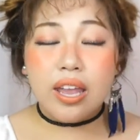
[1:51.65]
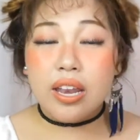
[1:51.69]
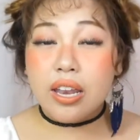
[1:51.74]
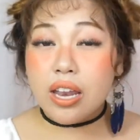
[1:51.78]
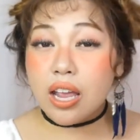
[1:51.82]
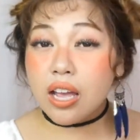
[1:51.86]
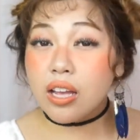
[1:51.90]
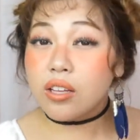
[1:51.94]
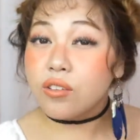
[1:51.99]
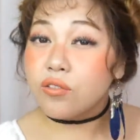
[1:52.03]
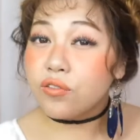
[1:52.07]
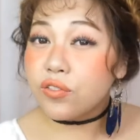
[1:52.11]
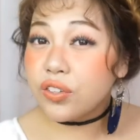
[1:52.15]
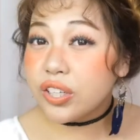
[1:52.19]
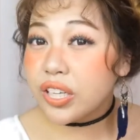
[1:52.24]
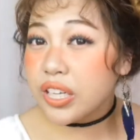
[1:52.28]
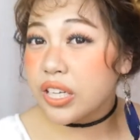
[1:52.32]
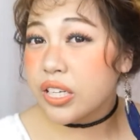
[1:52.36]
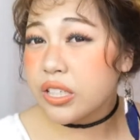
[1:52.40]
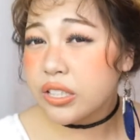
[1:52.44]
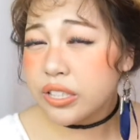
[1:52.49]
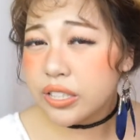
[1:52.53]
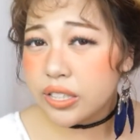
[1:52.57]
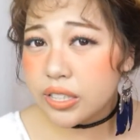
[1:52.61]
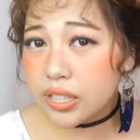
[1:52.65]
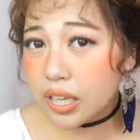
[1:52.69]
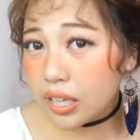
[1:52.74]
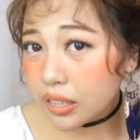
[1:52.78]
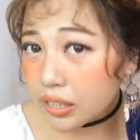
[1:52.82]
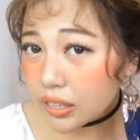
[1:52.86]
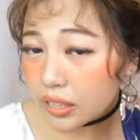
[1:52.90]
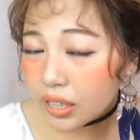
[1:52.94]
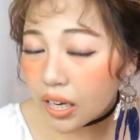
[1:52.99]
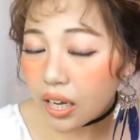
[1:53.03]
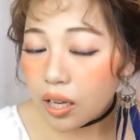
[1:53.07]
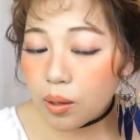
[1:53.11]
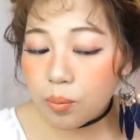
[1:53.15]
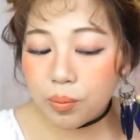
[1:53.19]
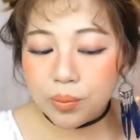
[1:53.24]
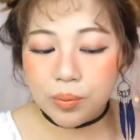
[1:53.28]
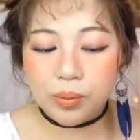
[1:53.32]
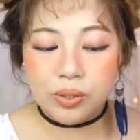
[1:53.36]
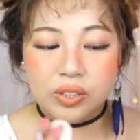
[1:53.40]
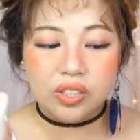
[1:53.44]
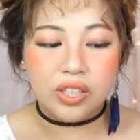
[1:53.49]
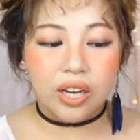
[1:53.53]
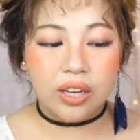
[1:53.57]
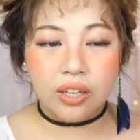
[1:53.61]
it not fitting your skin type,
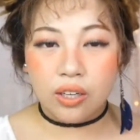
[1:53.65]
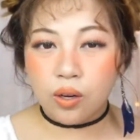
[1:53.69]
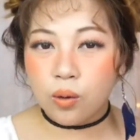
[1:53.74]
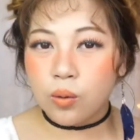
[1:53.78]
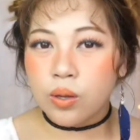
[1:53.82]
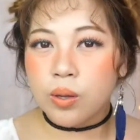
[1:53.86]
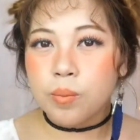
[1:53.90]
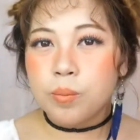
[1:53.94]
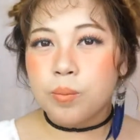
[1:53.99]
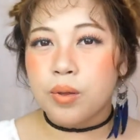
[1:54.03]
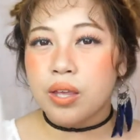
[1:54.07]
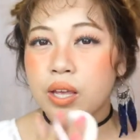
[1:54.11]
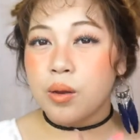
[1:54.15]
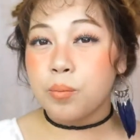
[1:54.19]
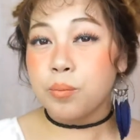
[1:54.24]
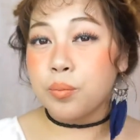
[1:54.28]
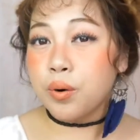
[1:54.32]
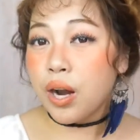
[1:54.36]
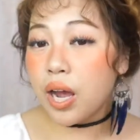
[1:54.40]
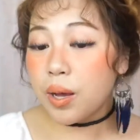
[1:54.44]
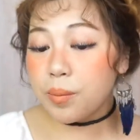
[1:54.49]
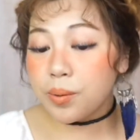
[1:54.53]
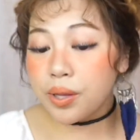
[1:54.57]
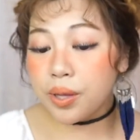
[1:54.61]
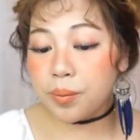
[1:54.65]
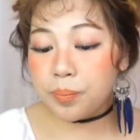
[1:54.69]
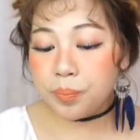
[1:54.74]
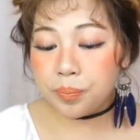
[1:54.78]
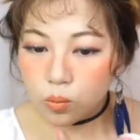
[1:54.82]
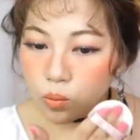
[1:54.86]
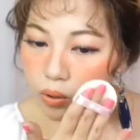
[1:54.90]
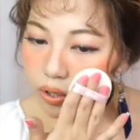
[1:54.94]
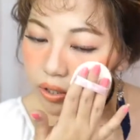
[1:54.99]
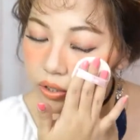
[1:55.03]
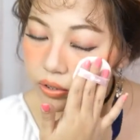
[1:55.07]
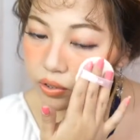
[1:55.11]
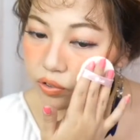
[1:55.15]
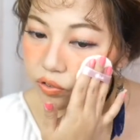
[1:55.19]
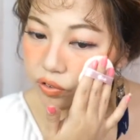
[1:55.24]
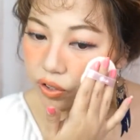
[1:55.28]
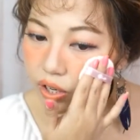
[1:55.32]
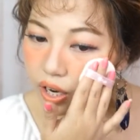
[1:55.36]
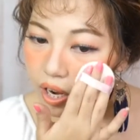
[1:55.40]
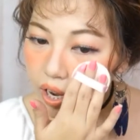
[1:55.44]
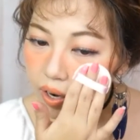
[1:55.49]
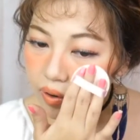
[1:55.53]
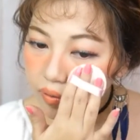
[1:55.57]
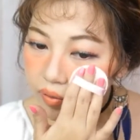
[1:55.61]
which I know can be a problem. Works
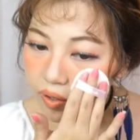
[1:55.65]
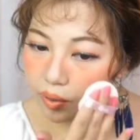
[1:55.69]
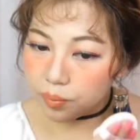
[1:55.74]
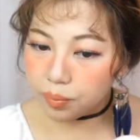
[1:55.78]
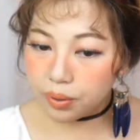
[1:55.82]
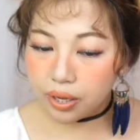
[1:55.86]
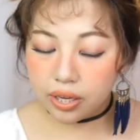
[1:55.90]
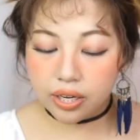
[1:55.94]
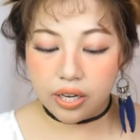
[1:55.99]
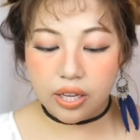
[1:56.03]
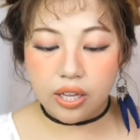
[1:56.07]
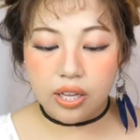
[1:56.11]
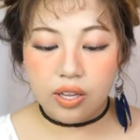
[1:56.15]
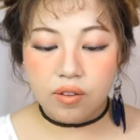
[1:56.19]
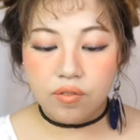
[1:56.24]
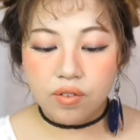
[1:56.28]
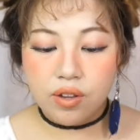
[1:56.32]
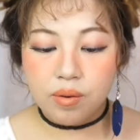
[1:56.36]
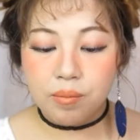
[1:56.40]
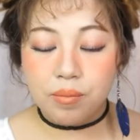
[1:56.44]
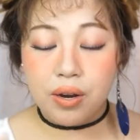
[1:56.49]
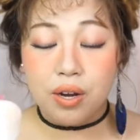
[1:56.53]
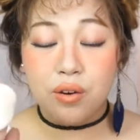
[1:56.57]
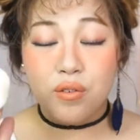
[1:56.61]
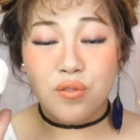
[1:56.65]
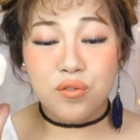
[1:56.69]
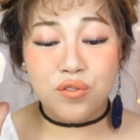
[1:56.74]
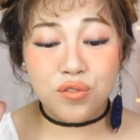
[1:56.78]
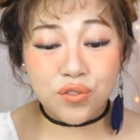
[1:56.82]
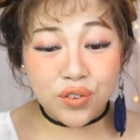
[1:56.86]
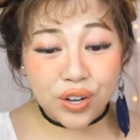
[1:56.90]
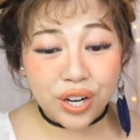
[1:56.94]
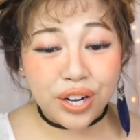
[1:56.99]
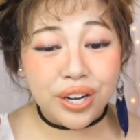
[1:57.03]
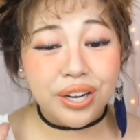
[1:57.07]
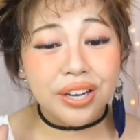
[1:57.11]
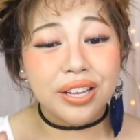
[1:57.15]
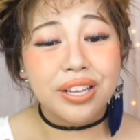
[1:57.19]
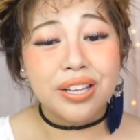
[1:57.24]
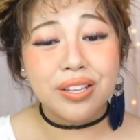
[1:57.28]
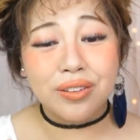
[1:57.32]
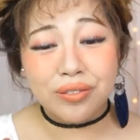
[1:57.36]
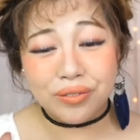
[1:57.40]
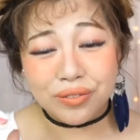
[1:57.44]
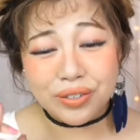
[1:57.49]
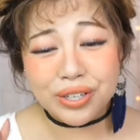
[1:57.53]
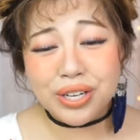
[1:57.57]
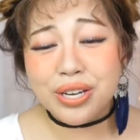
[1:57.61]
for everybody, even my
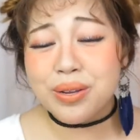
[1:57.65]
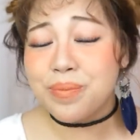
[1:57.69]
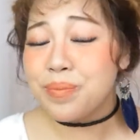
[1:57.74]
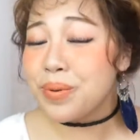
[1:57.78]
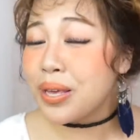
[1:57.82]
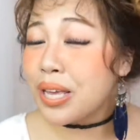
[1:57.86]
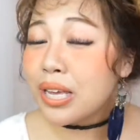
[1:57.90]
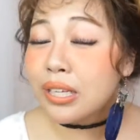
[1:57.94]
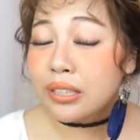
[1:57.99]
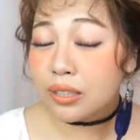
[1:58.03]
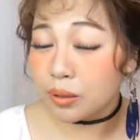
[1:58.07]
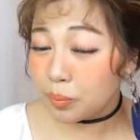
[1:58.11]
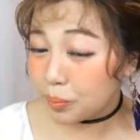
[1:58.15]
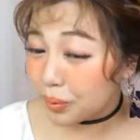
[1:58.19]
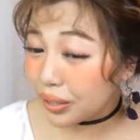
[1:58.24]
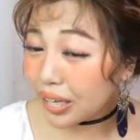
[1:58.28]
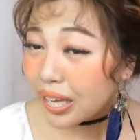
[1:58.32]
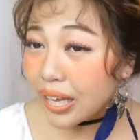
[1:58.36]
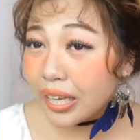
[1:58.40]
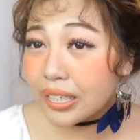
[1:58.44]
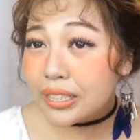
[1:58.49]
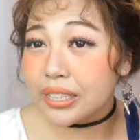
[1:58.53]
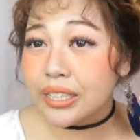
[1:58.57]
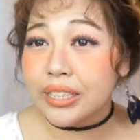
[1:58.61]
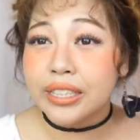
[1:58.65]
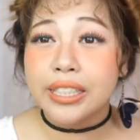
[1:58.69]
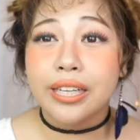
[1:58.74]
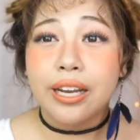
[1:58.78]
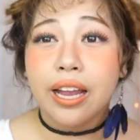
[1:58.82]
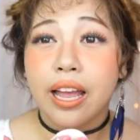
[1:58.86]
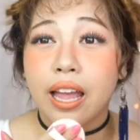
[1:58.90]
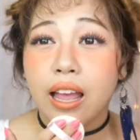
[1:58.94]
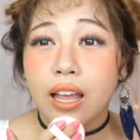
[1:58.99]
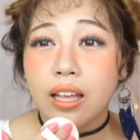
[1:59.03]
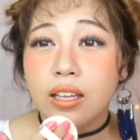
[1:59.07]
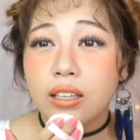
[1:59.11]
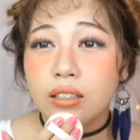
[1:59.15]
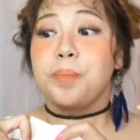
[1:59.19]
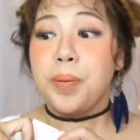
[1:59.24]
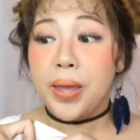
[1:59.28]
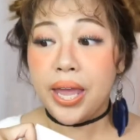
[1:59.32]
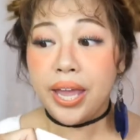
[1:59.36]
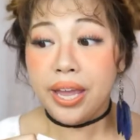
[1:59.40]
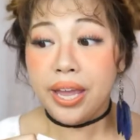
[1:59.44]
very peach blush today.